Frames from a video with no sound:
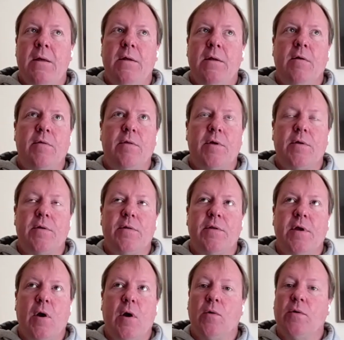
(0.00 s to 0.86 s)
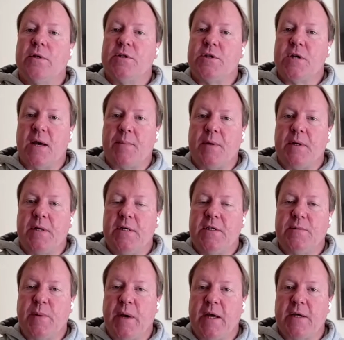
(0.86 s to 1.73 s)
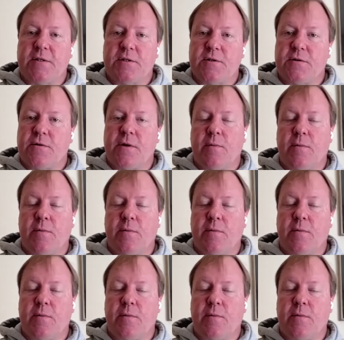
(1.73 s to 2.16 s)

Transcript: You know, the only Japanese passenger